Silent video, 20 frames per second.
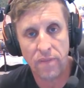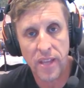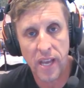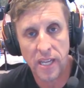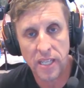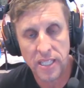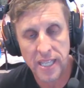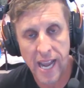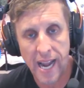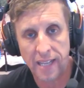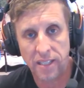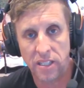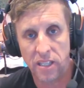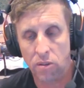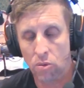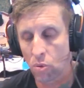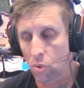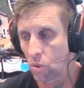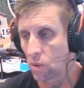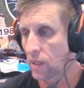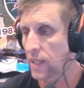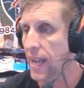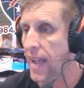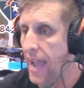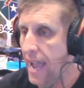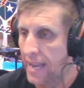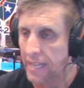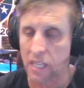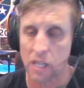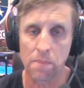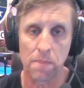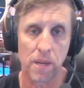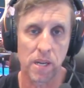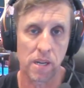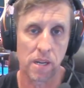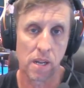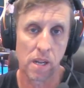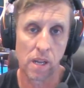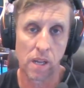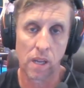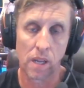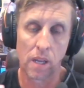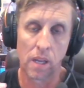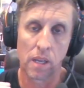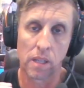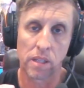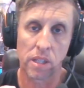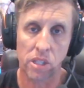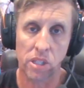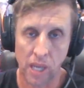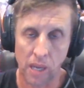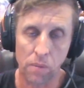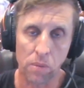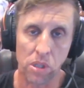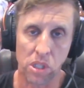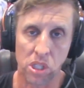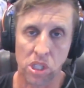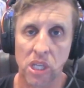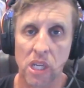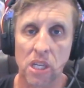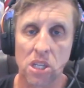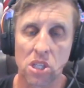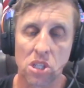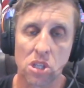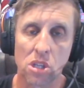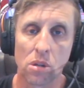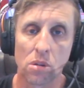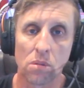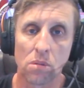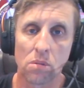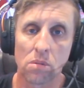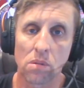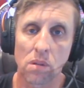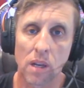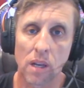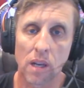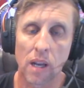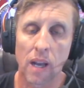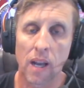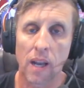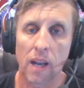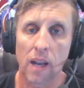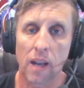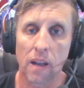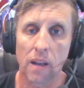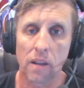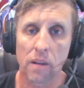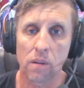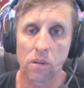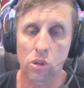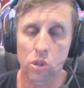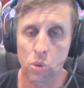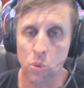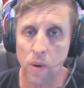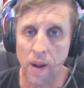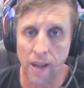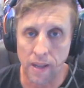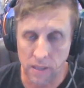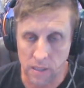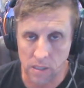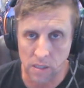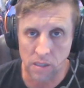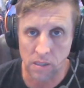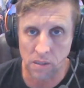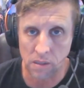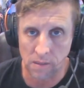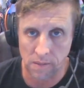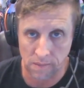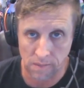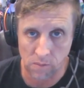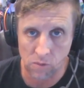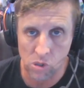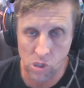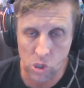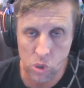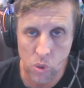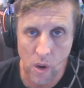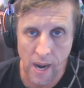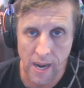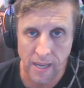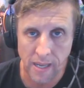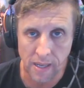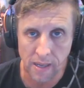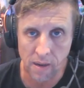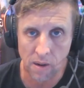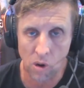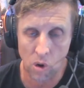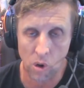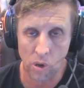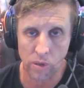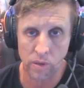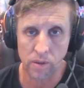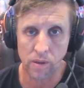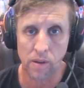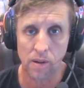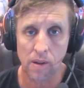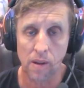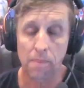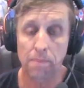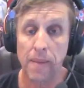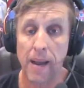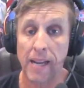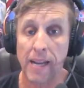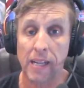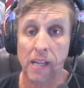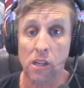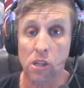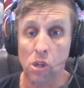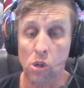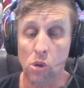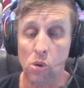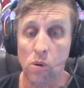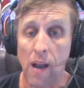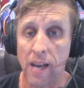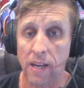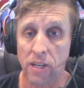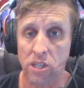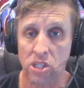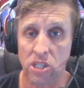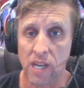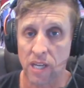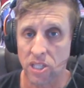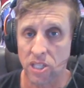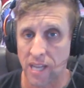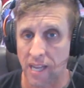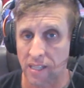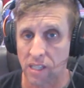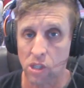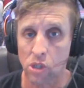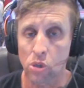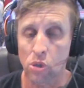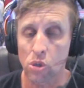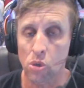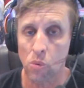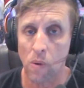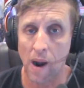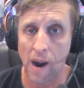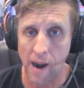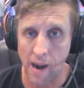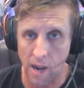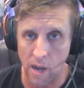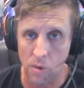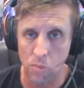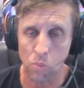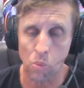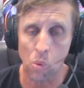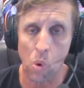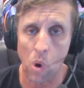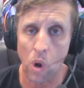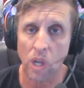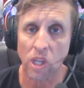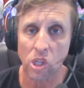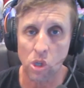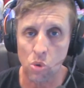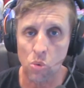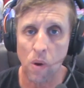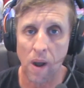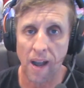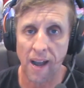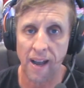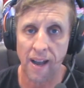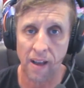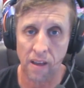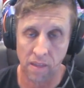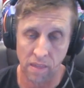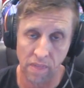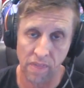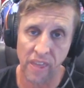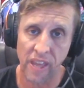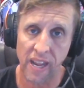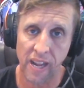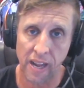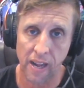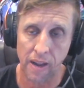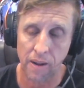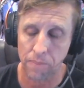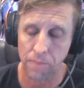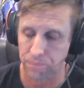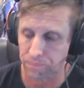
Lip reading: that tactical acumen that's going to assist you throughout your training on making you understand exactly who you are and why you are there.